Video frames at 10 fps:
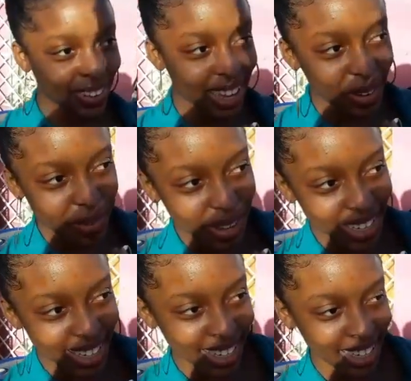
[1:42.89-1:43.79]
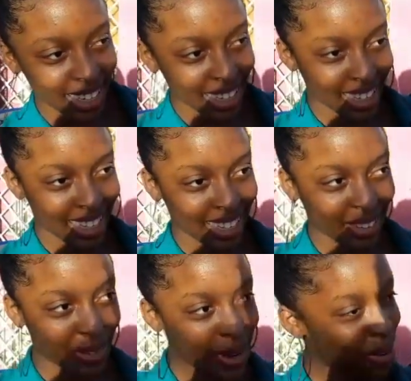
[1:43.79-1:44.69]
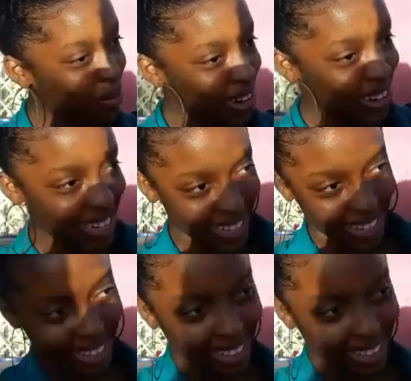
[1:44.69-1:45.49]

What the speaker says: why women cheat. What if a reason?